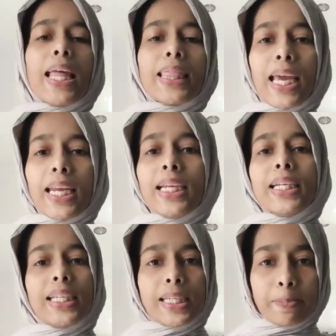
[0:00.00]
Then
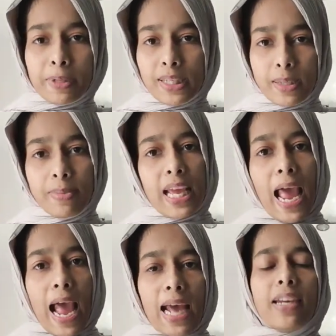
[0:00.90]
these prisms
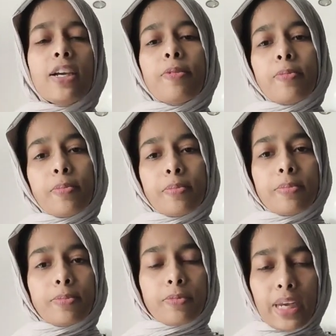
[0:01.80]
and
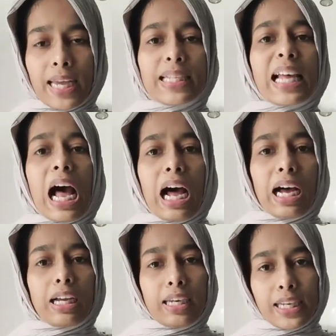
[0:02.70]

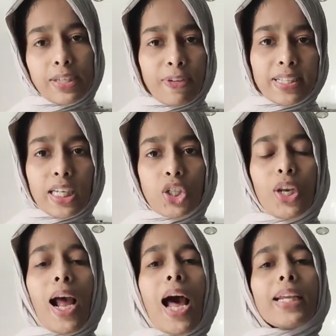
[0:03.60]
lens
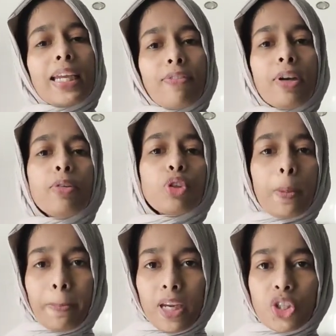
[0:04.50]
fixation are given to
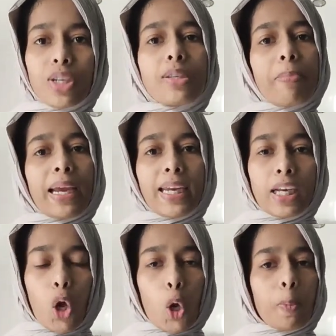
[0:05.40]
the patients by
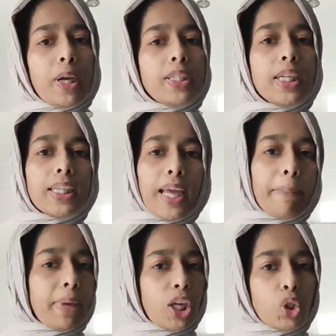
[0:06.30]
incorporating
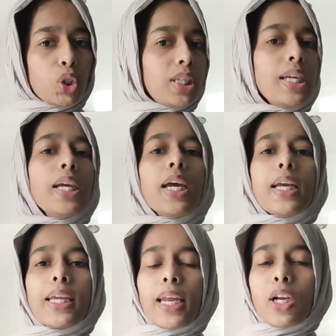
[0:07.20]
them into the
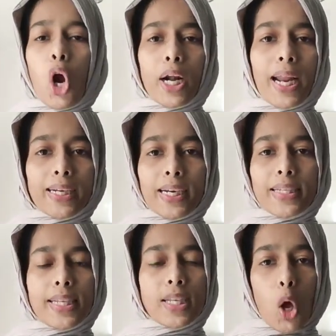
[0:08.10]
ear contact
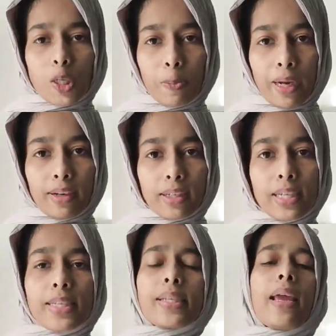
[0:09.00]
lenses or
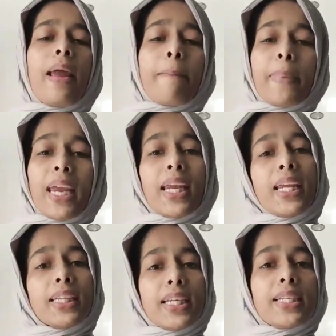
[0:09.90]
spectacles.
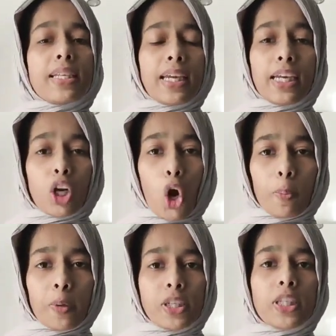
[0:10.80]
Mainly these
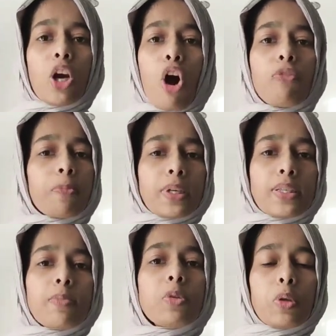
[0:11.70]
incorporating of
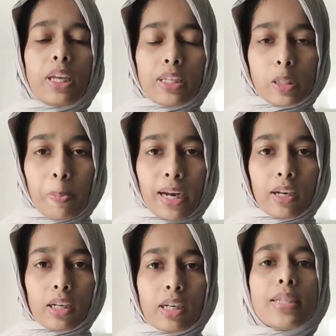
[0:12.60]
prisms in the
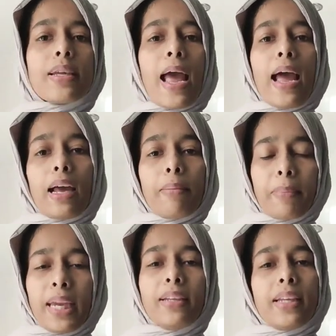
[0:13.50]
spectacles
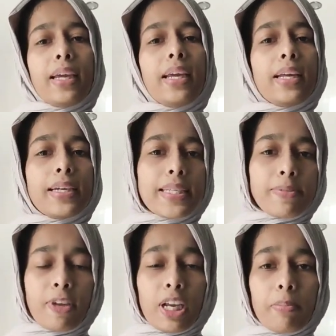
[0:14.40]
make the
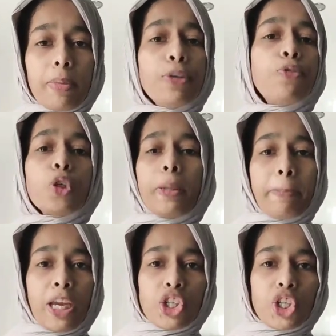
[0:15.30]
disfigurement for the
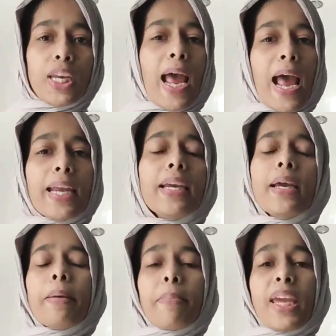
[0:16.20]
patient and
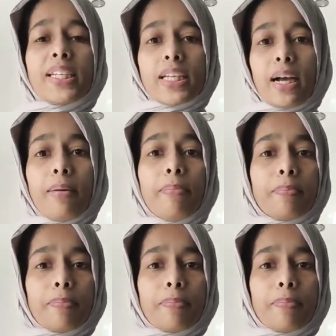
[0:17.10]
makes a